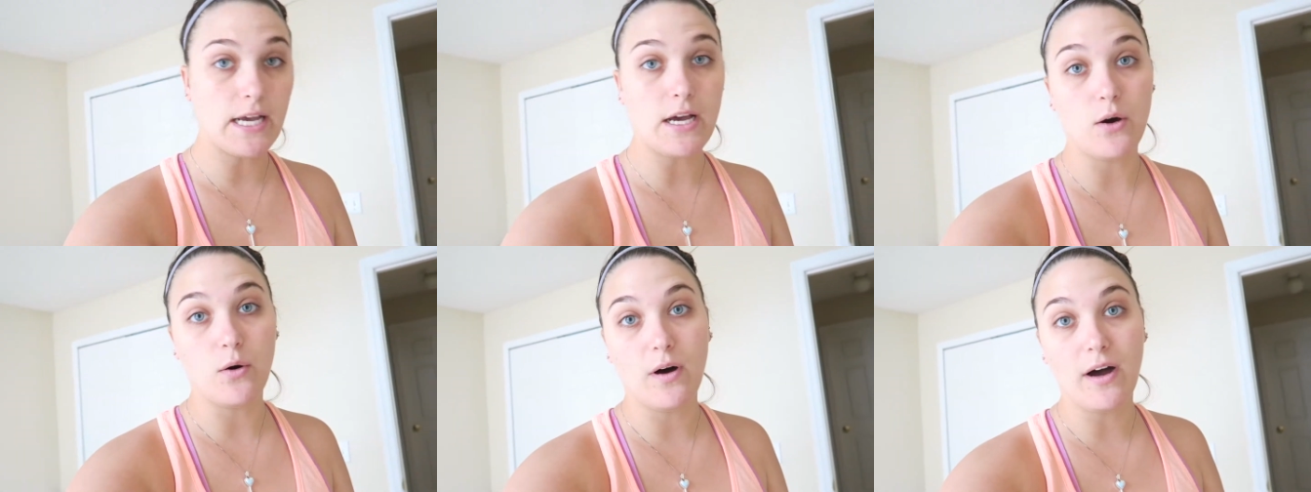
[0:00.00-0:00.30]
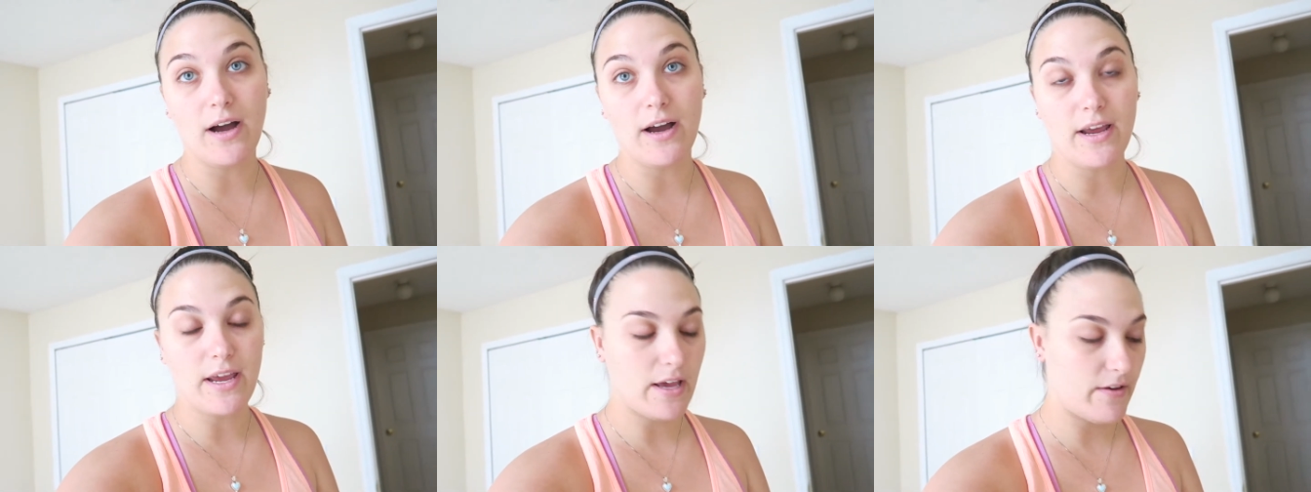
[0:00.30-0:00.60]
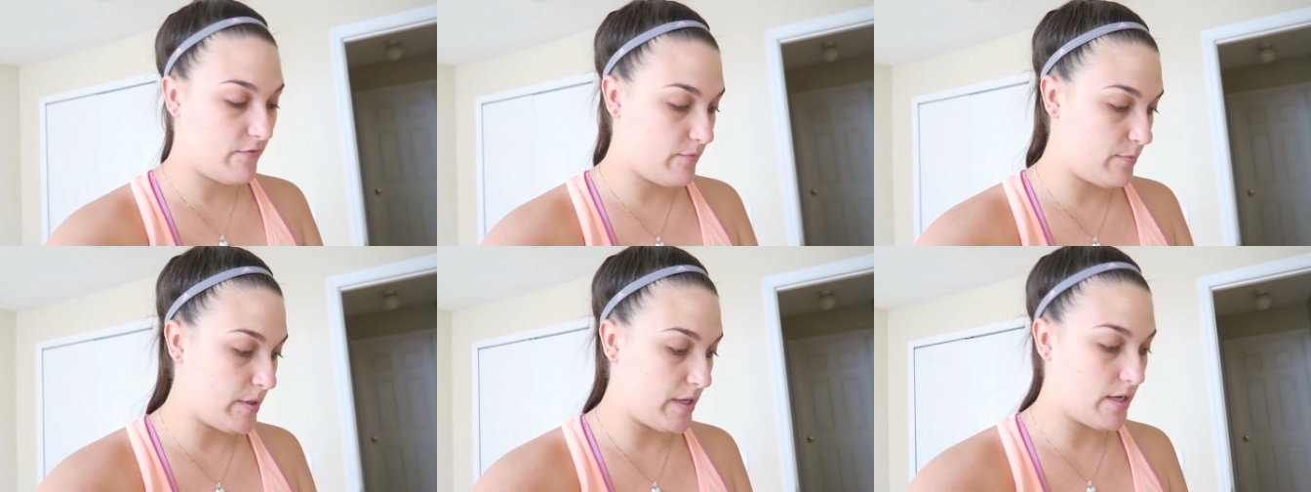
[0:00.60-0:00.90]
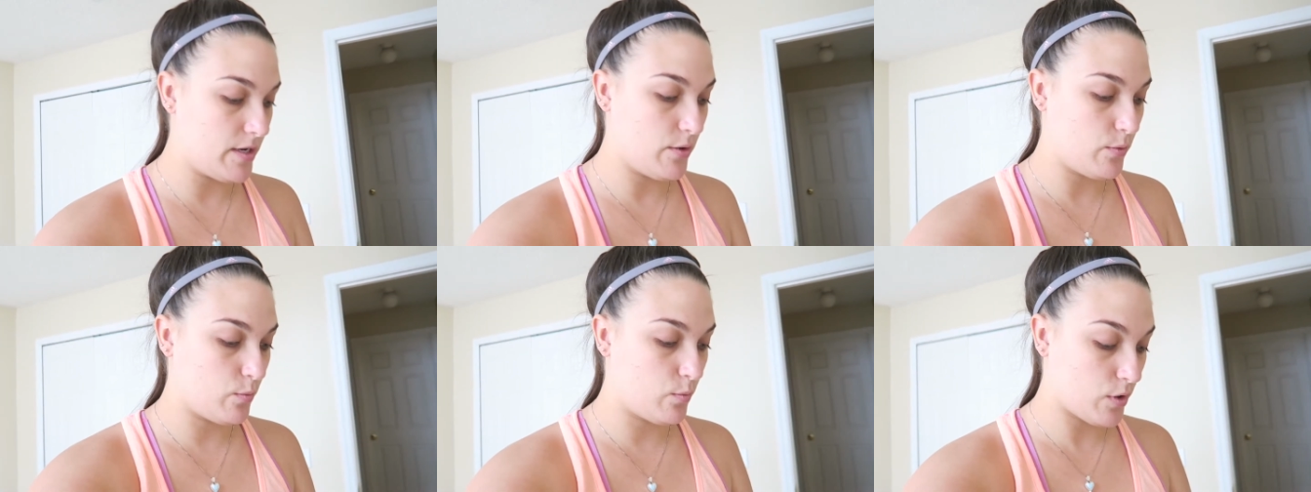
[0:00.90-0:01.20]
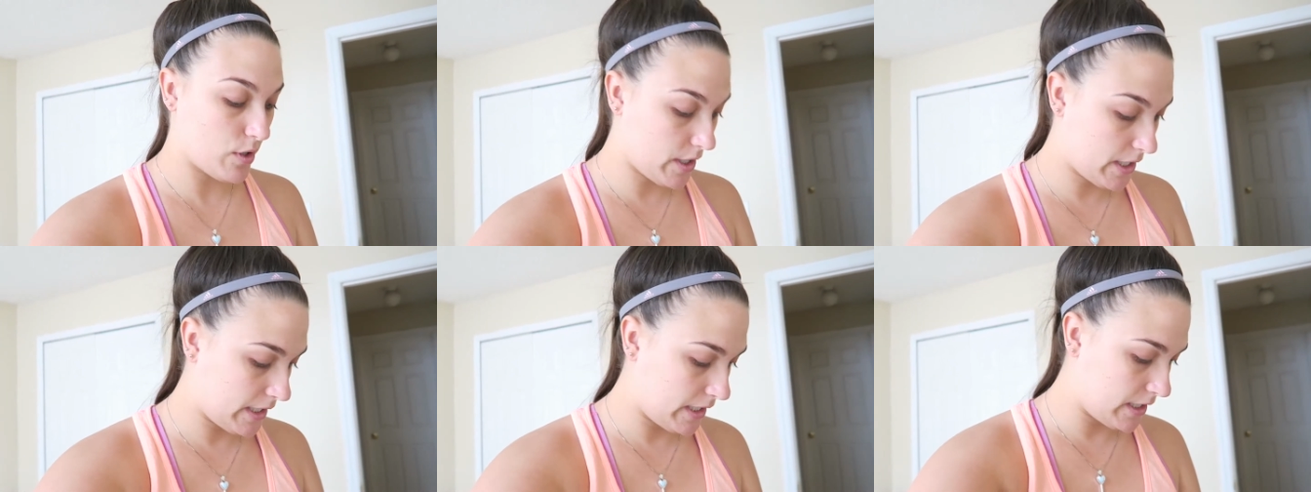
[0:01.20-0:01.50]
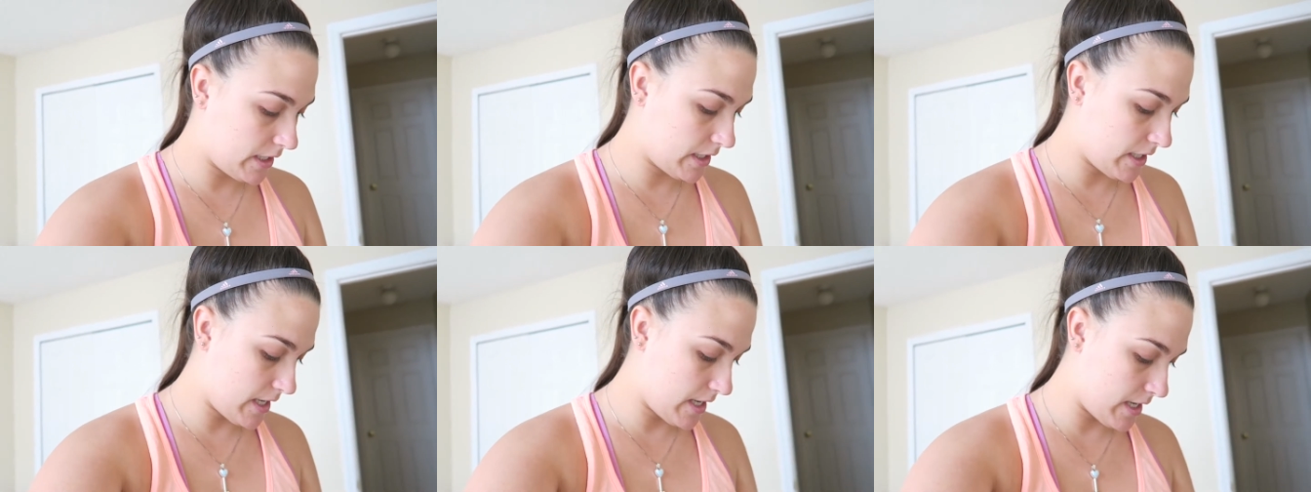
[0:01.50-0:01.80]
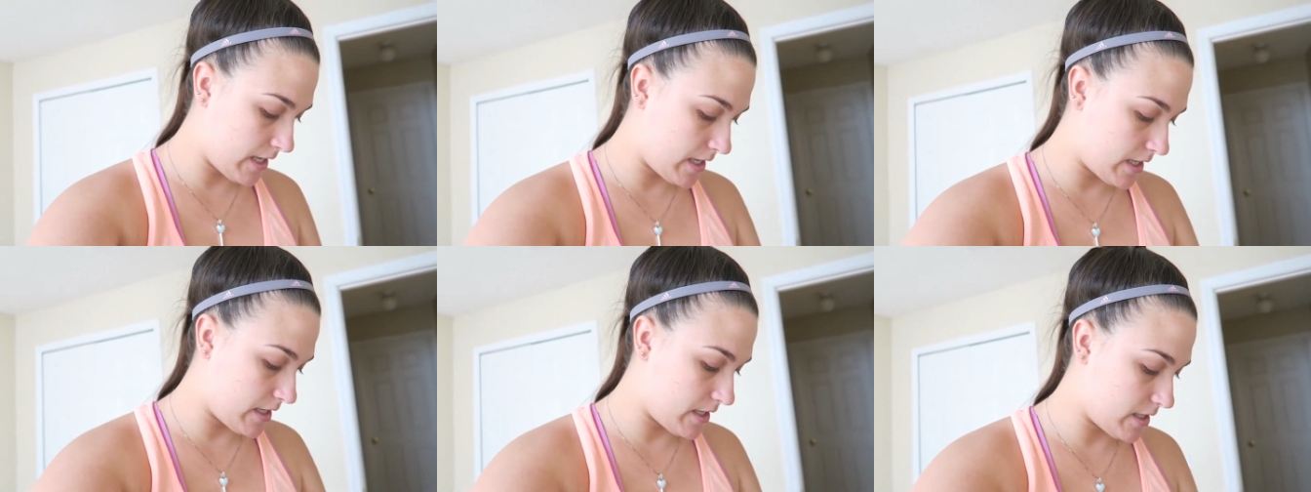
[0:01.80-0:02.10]
So I have been working
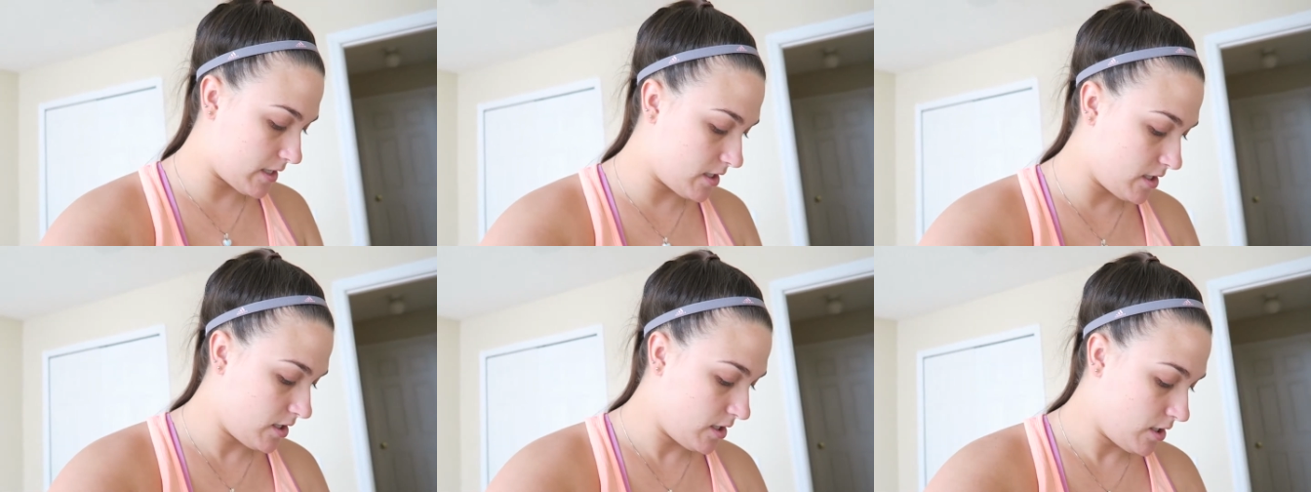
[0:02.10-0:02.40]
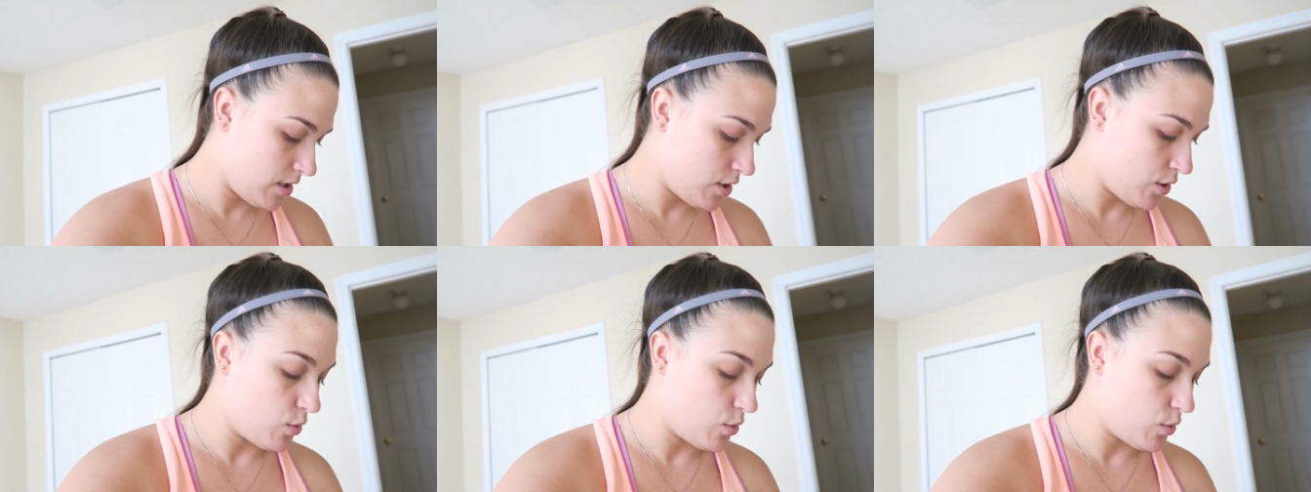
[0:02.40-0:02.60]
and